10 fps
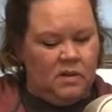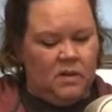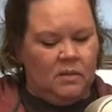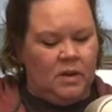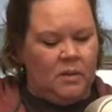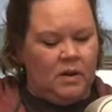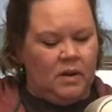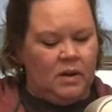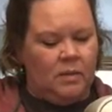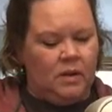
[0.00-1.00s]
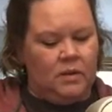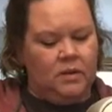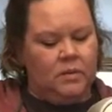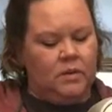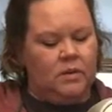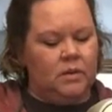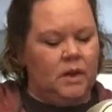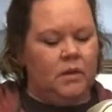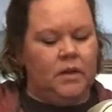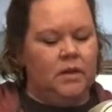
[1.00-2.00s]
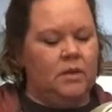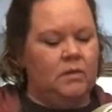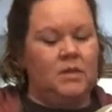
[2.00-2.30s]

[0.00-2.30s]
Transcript: maybe I'll eyeball this one and see how I do.